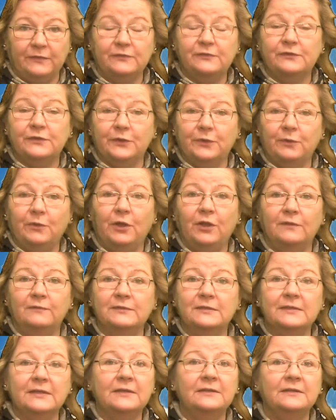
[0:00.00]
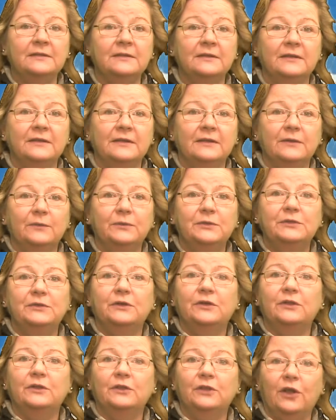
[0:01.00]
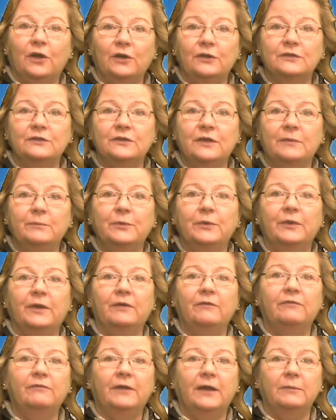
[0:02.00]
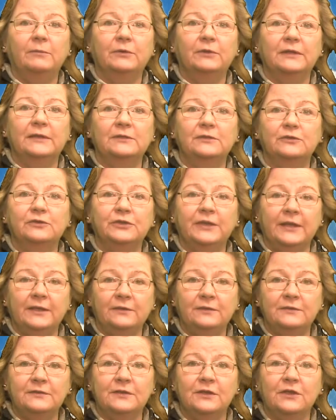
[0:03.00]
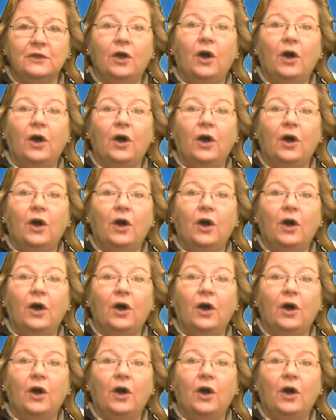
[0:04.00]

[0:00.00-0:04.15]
So all of a sudden, we took a large number of fiber laser channels,